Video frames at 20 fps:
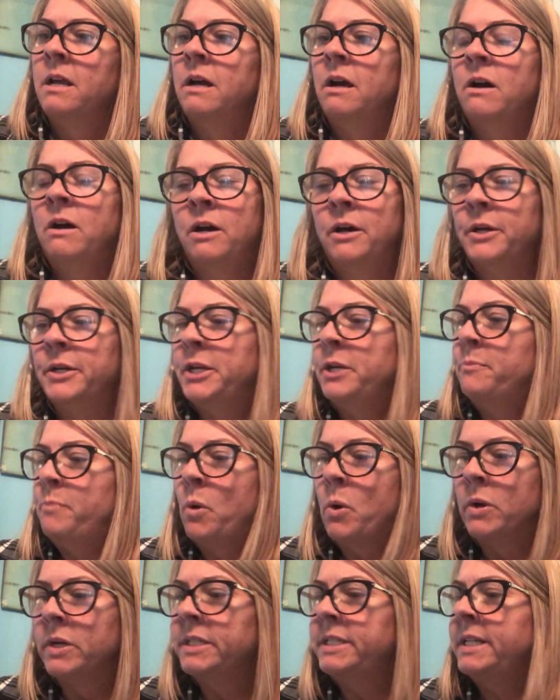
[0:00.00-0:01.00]
Oh, you
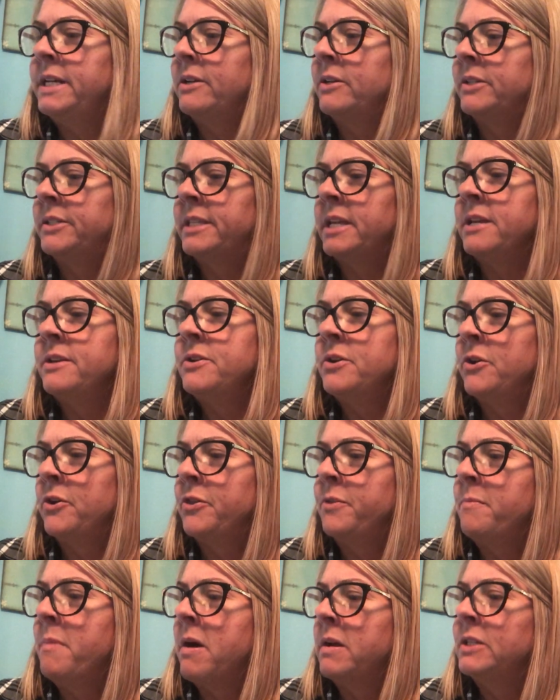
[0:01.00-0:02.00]
poor dear, said
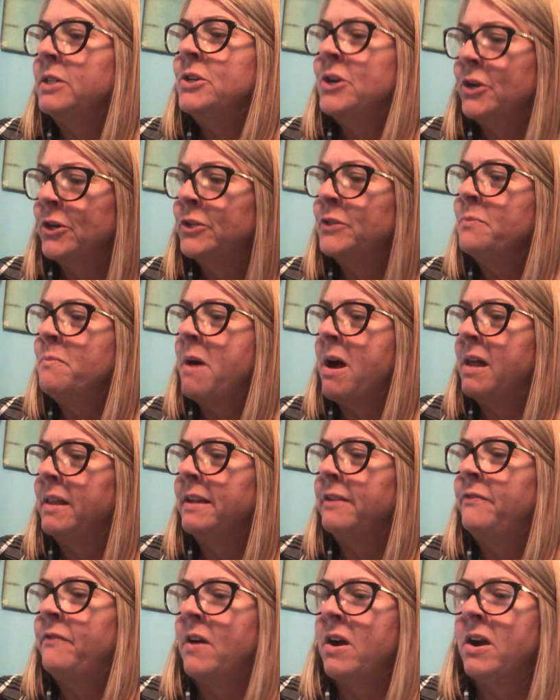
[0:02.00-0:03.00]
Nurse
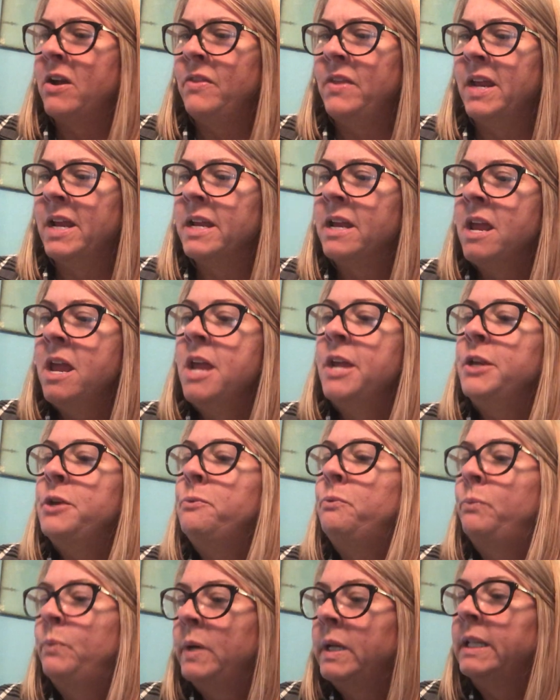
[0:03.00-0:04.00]
Molly Farthing.
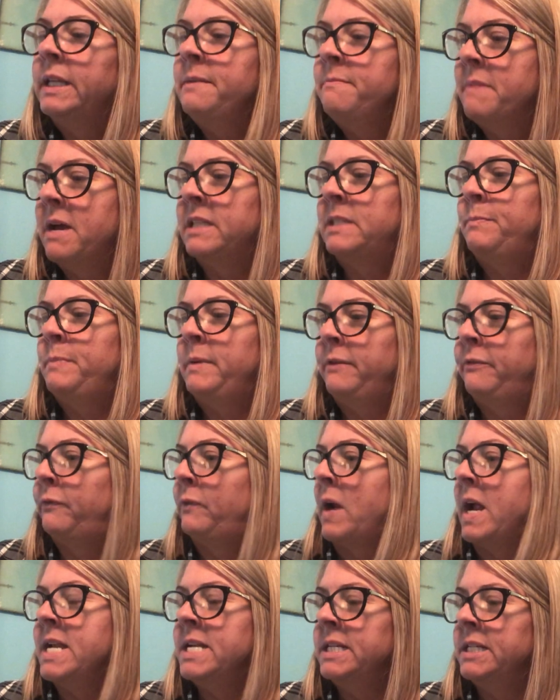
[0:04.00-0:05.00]
You really must be
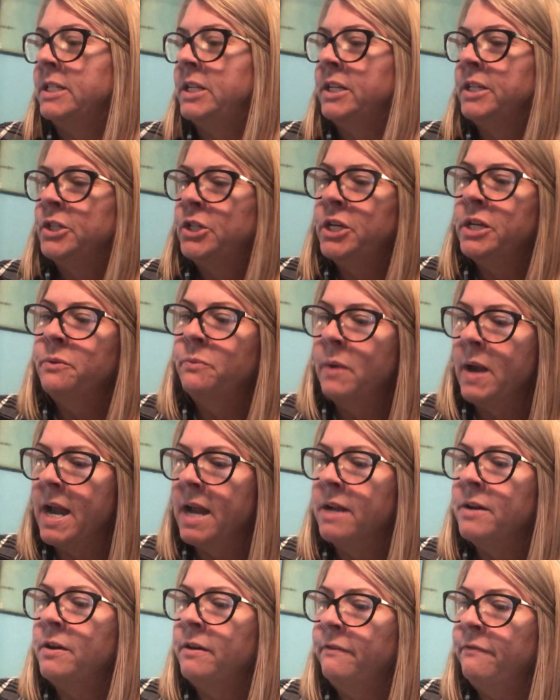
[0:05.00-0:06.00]
frightened. She
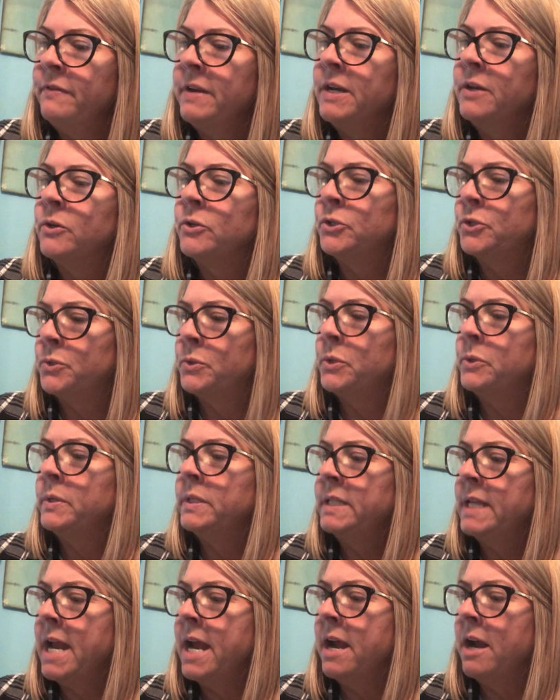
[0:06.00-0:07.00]
ran her fingers through
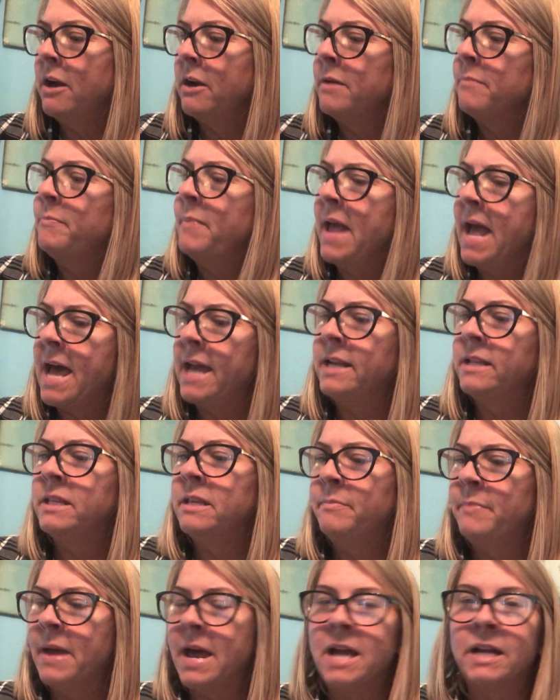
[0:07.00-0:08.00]
his hair and patted
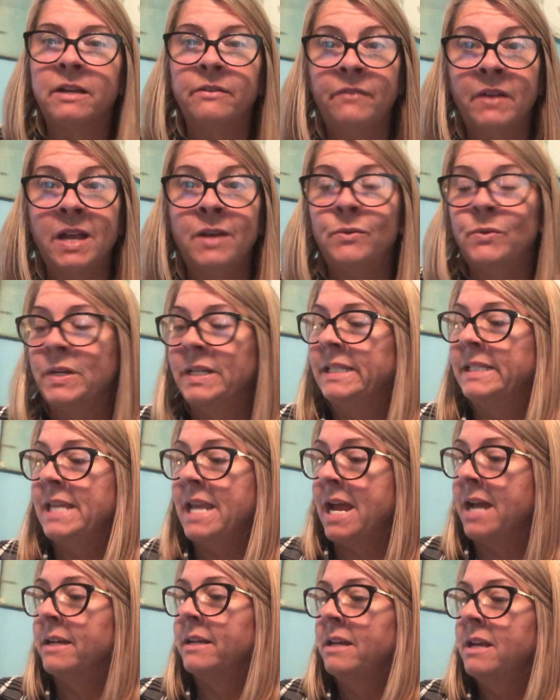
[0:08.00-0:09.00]
the back of Henry's
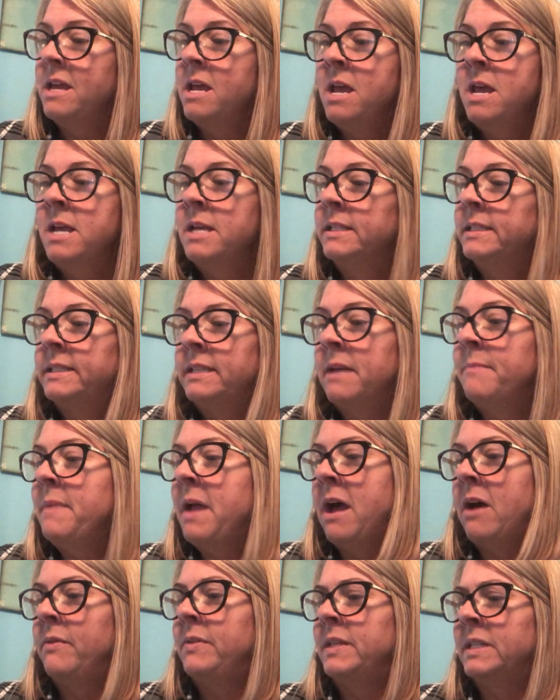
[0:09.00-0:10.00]
neck.
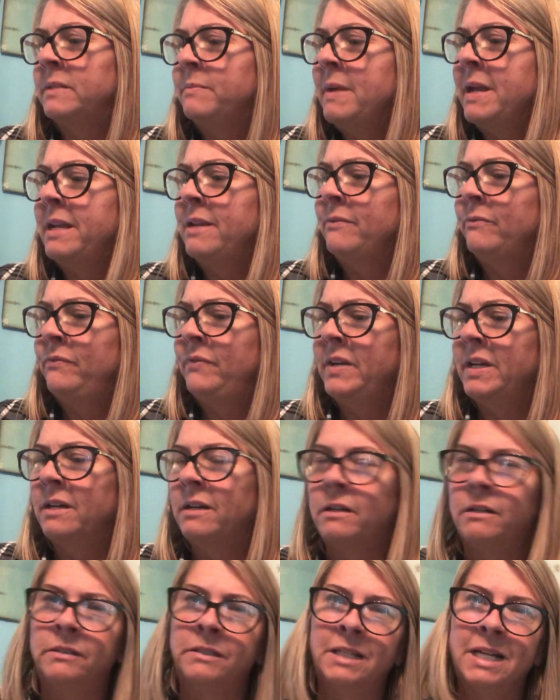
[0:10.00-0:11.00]
Somehow this made him
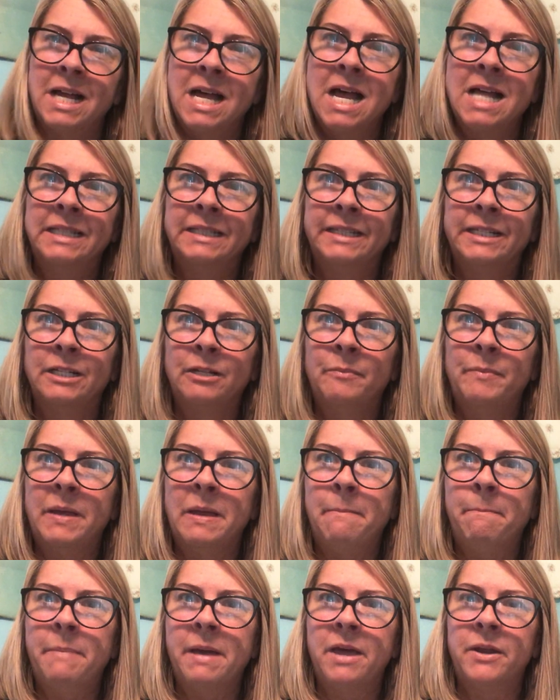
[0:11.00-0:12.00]
feel a little
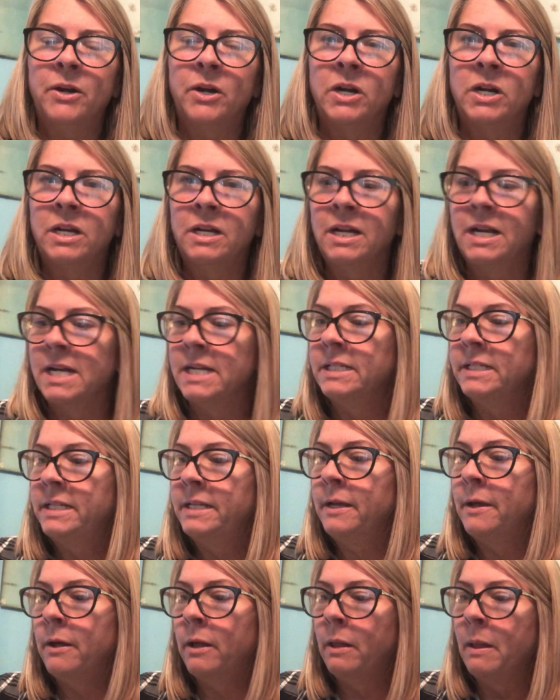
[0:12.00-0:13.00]
bit better
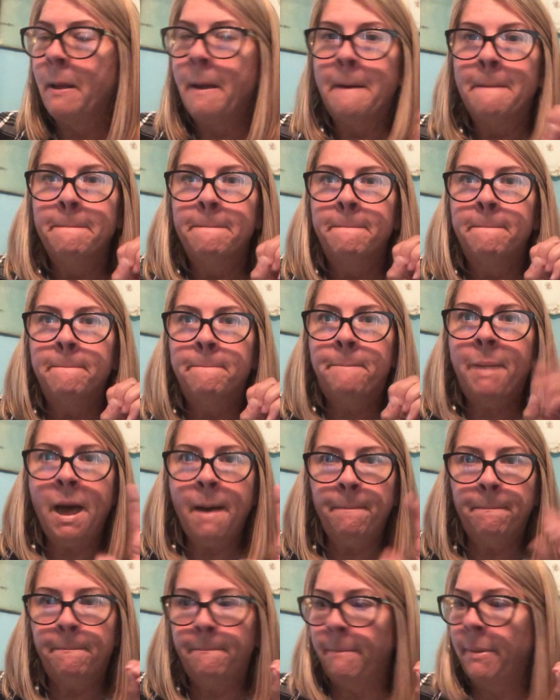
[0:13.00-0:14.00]
until
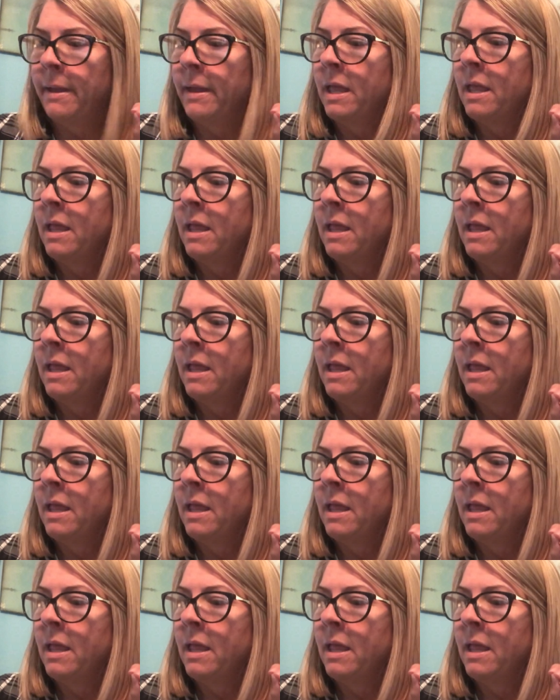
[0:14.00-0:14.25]
pop!